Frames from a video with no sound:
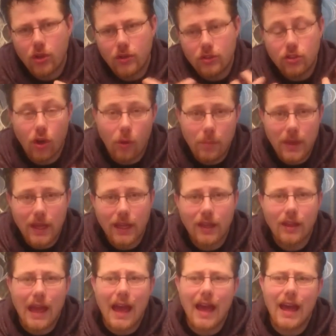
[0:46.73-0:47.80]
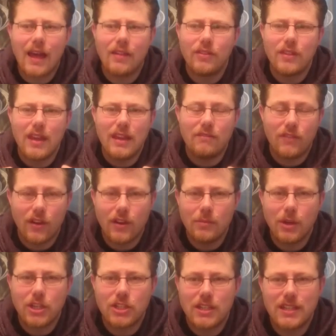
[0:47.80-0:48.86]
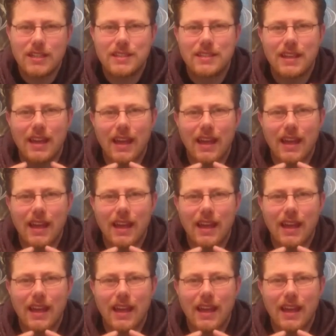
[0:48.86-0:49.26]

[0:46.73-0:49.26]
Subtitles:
topic and it very much is